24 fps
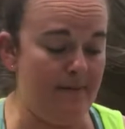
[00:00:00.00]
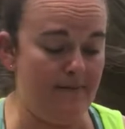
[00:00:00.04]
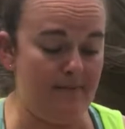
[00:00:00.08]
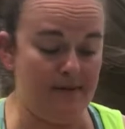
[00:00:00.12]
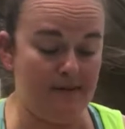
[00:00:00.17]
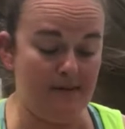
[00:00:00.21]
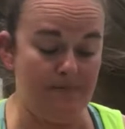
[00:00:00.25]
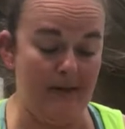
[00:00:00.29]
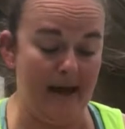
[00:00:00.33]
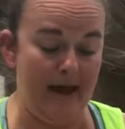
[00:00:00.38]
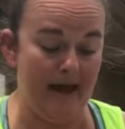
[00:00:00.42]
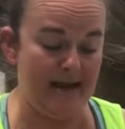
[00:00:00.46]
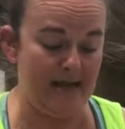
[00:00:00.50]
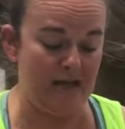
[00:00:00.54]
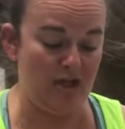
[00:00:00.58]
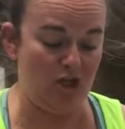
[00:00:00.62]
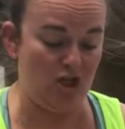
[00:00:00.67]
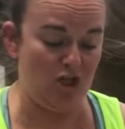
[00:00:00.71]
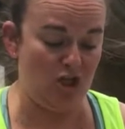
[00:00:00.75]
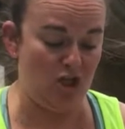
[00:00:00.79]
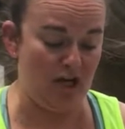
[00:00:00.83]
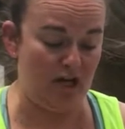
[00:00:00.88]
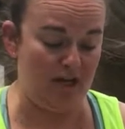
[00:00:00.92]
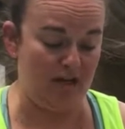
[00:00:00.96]
this baggie
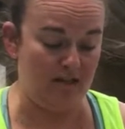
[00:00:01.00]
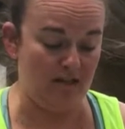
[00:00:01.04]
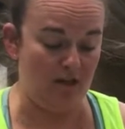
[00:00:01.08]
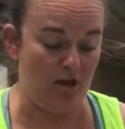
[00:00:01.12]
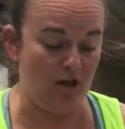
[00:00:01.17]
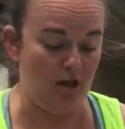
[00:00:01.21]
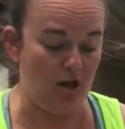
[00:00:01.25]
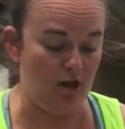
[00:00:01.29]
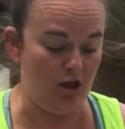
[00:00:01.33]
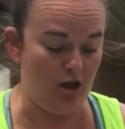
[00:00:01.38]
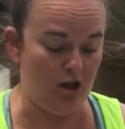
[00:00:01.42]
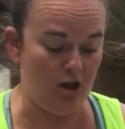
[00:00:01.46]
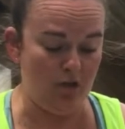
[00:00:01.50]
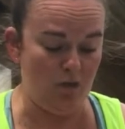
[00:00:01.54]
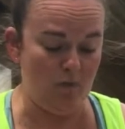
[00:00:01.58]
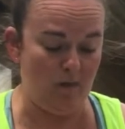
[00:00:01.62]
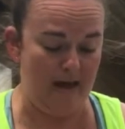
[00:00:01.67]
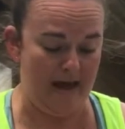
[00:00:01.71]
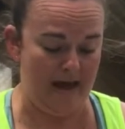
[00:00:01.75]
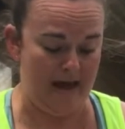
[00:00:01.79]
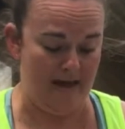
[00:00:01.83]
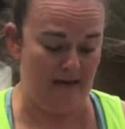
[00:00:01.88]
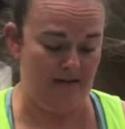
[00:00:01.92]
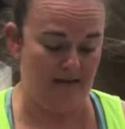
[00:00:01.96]
shut all the
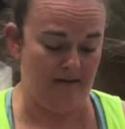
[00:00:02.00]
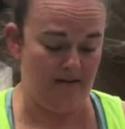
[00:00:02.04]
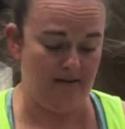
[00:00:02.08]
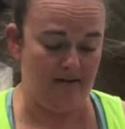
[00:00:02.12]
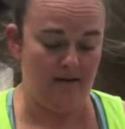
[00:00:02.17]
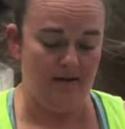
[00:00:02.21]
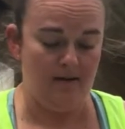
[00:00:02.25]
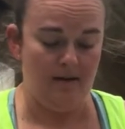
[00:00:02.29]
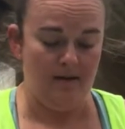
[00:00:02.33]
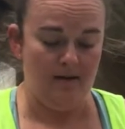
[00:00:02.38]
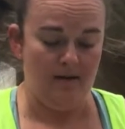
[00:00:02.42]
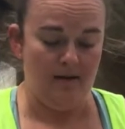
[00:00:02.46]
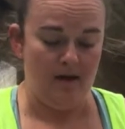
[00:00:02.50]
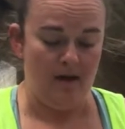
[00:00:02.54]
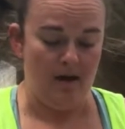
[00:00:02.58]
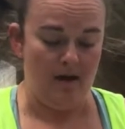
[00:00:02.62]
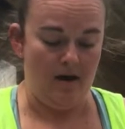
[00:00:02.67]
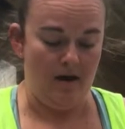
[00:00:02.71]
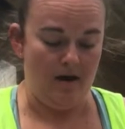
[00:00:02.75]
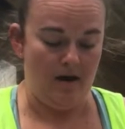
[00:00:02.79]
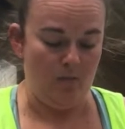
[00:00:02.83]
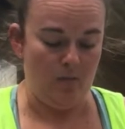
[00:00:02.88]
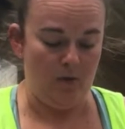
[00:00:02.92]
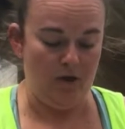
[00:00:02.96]
way.
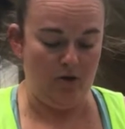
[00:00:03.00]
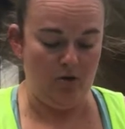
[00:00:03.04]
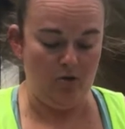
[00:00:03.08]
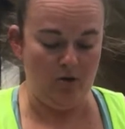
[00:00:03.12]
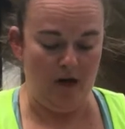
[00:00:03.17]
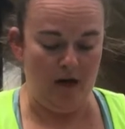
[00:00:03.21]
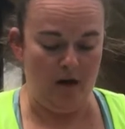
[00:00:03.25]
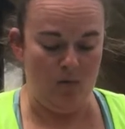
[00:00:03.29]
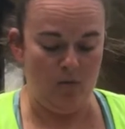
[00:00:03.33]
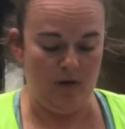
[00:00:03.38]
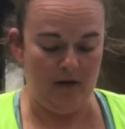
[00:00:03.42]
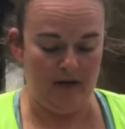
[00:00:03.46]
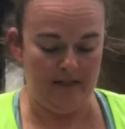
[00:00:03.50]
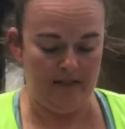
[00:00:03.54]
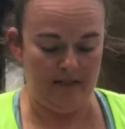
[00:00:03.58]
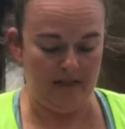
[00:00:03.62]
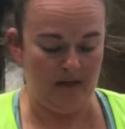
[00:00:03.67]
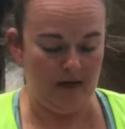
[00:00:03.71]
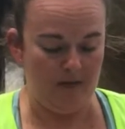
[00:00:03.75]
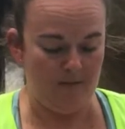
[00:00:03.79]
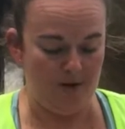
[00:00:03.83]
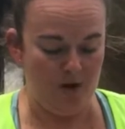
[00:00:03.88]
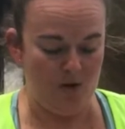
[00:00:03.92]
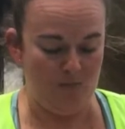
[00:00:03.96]
We do not want it to
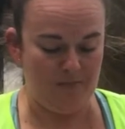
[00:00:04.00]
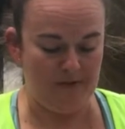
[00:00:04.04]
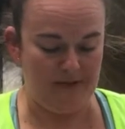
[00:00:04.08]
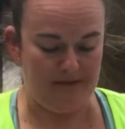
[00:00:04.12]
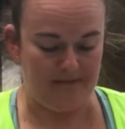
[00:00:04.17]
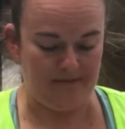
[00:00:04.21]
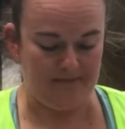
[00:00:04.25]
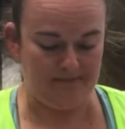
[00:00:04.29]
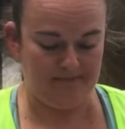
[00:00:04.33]
come open.